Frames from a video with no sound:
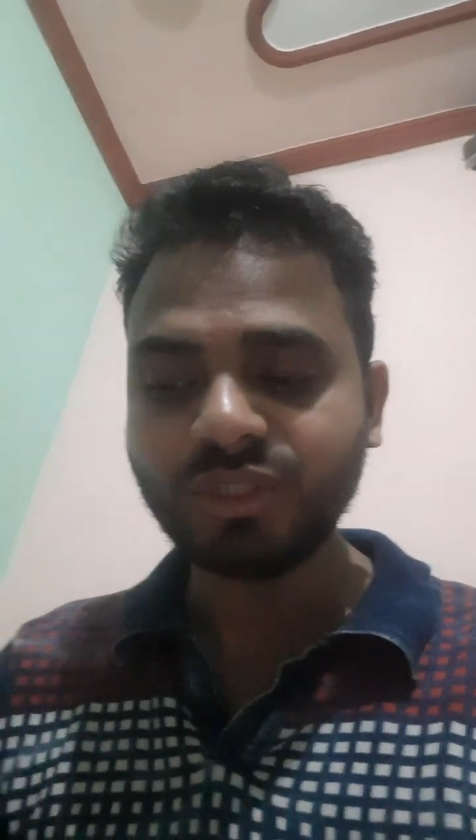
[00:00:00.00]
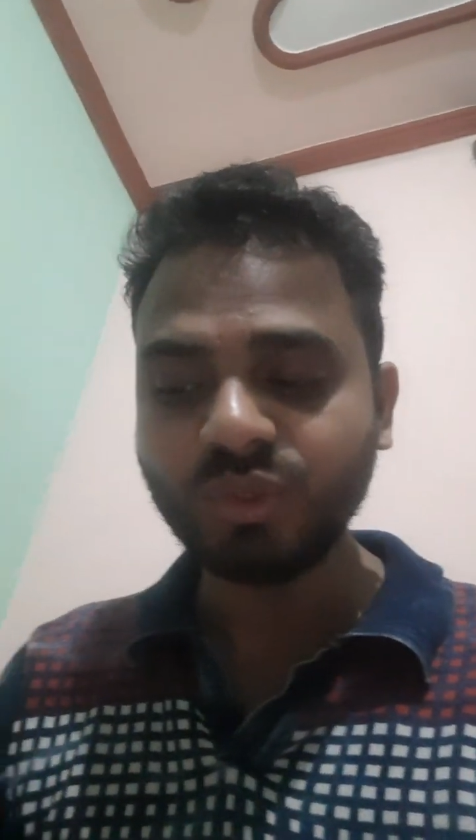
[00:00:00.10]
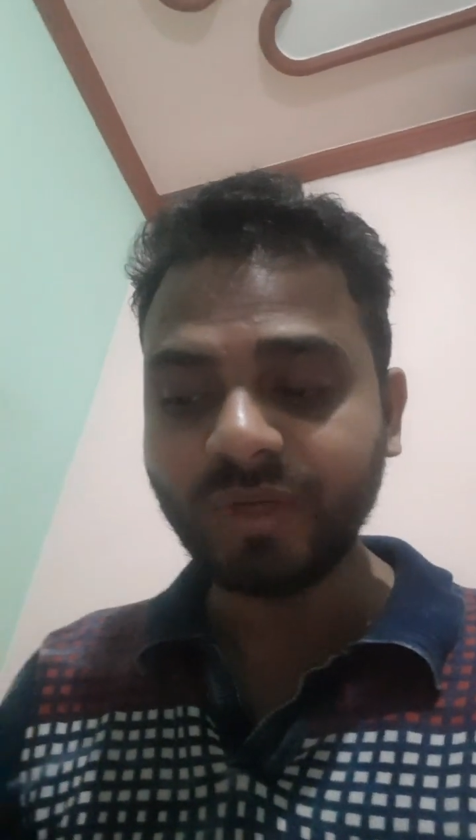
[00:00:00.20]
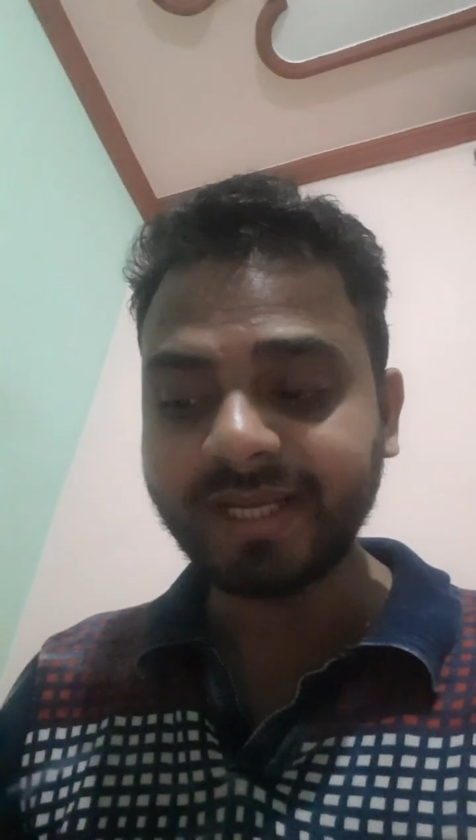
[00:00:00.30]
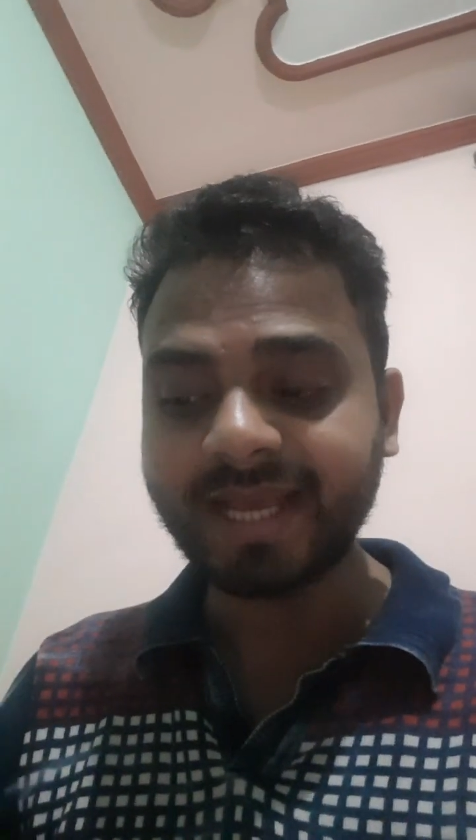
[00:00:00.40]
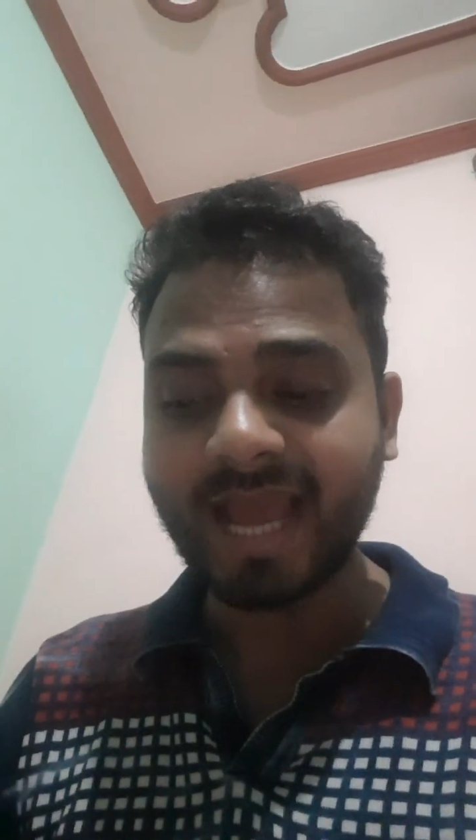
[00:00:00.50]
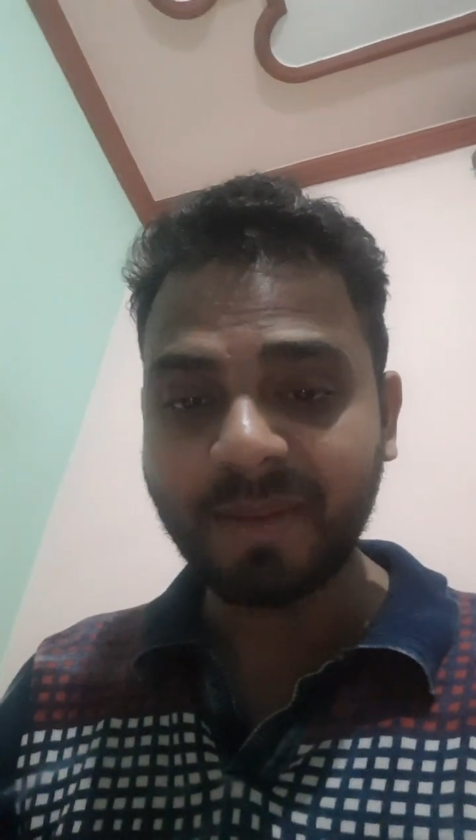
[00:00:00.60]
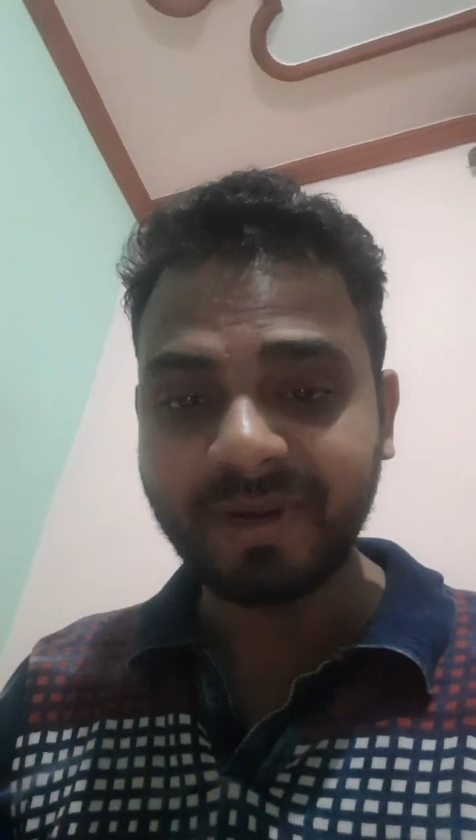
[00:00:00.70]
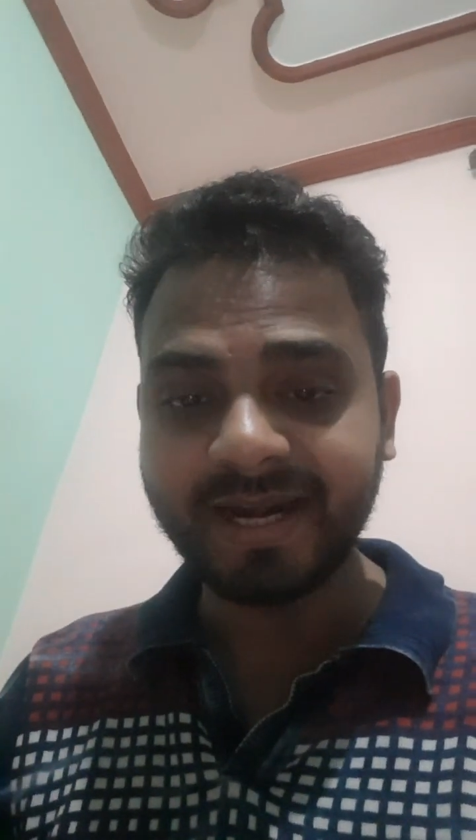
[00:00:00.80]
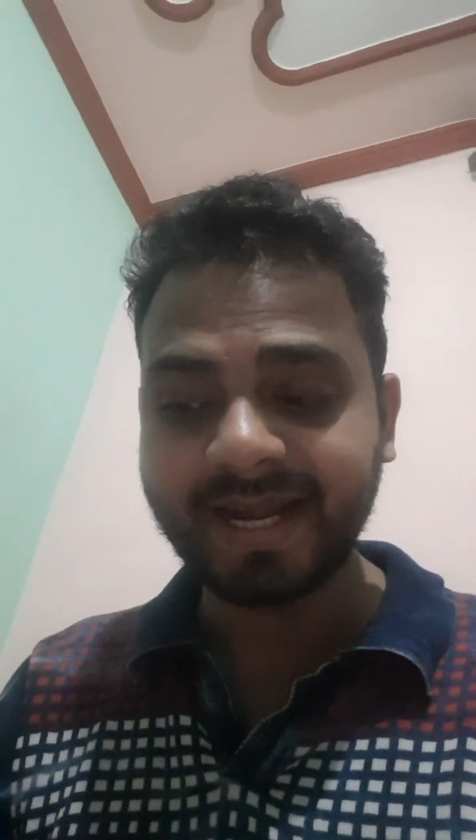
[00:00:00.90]
unique
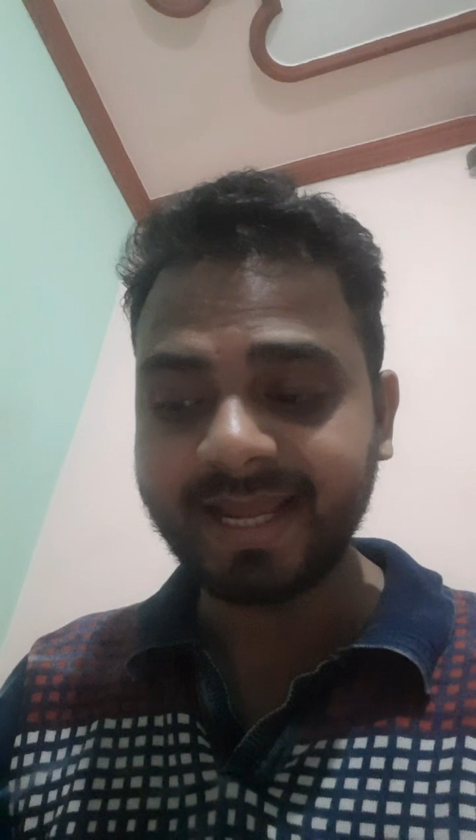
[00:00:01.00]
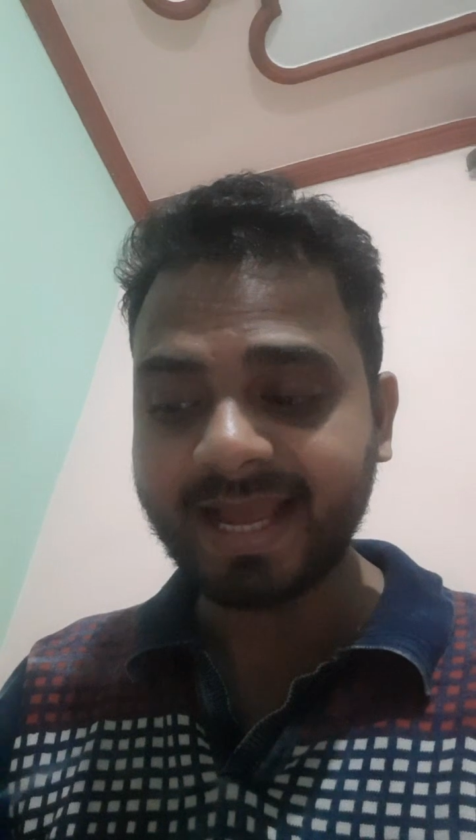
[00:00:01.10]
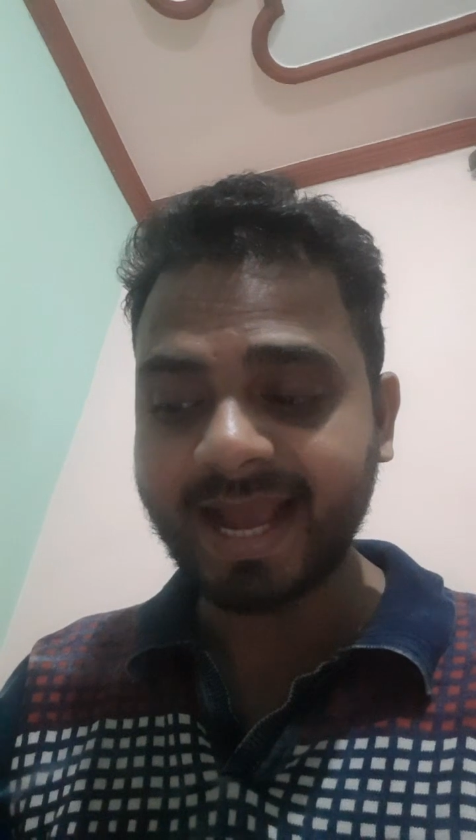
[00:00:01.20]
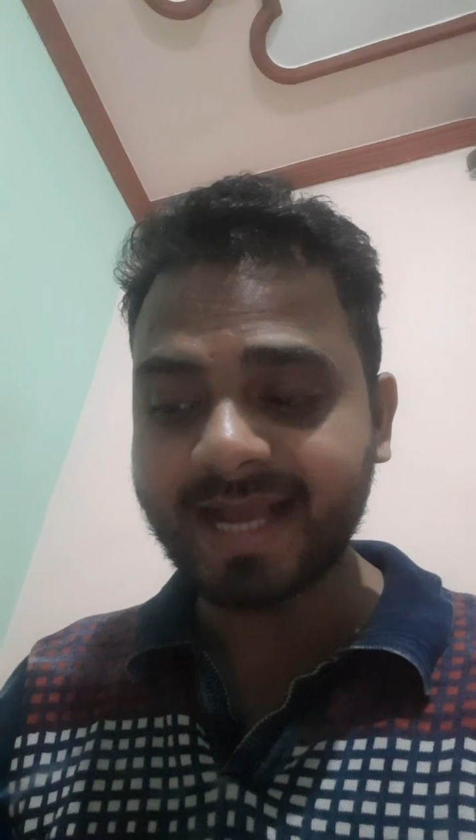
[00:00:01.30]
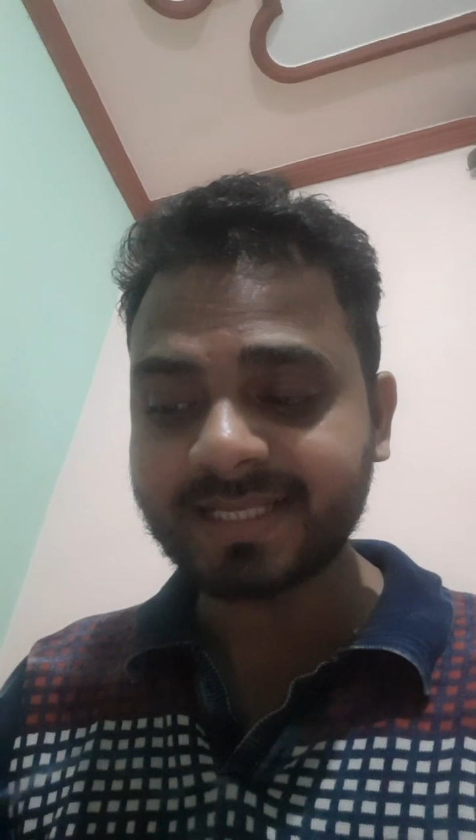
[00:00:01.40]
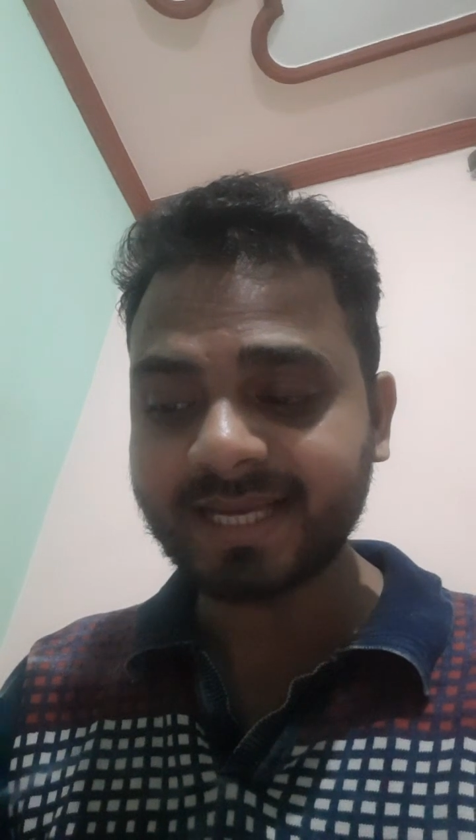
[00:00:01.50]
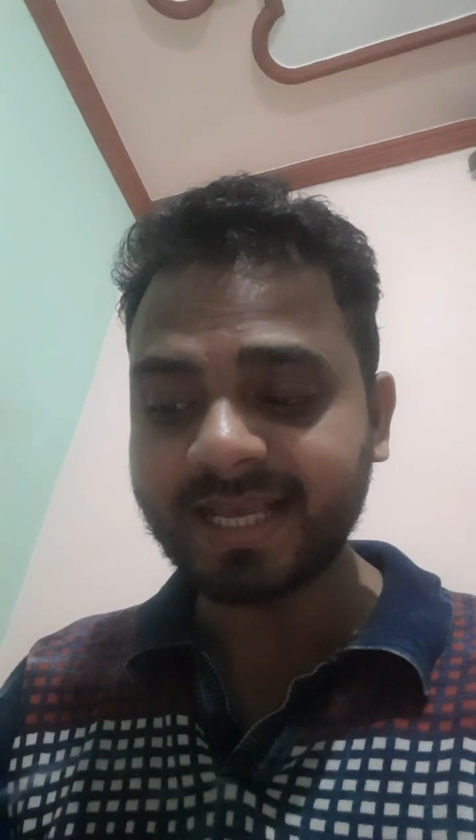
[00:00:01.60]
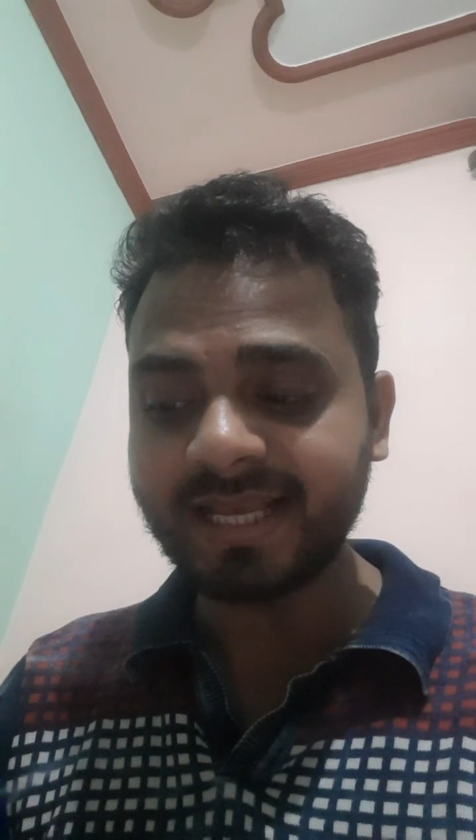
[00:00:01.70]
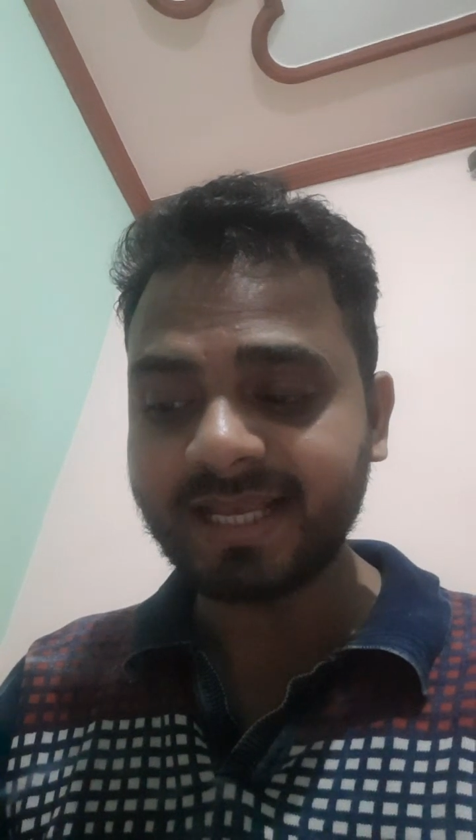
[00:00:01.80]
ability as a